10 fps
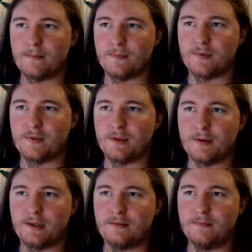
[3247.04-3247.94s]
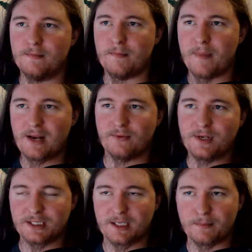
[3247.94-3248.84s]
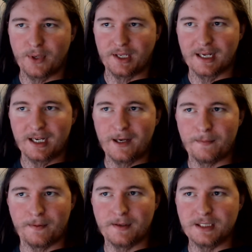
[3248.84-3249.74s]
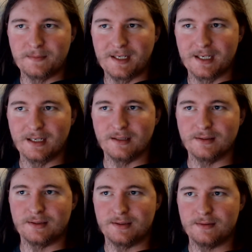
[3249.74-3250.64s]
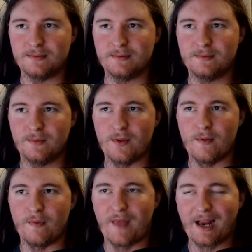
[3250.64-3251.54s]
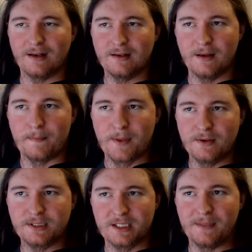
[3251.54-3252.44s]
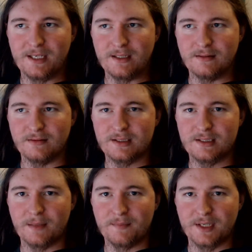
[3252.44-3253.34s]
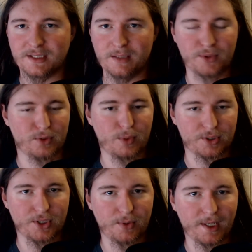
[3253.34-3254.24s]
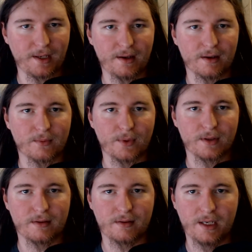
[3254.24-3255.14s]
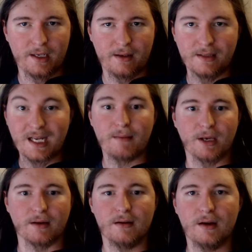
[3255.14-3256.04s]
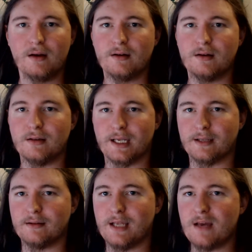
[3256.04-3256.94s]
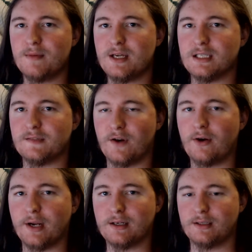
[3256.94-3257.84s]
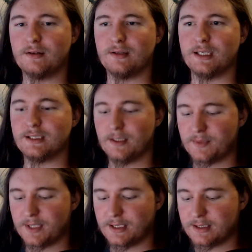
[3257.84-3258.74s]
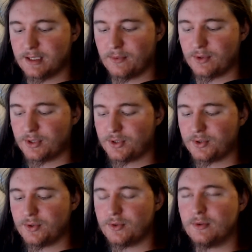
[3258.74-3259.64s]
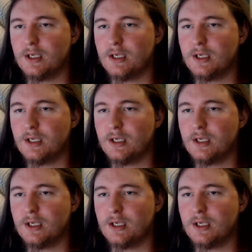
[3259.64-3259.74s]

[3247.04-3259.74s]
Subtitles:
the main reason I'm bringing that up is because that appears to be something similar to what they're doing here with the Emmy. Like, the Emmy is very clearly something similar to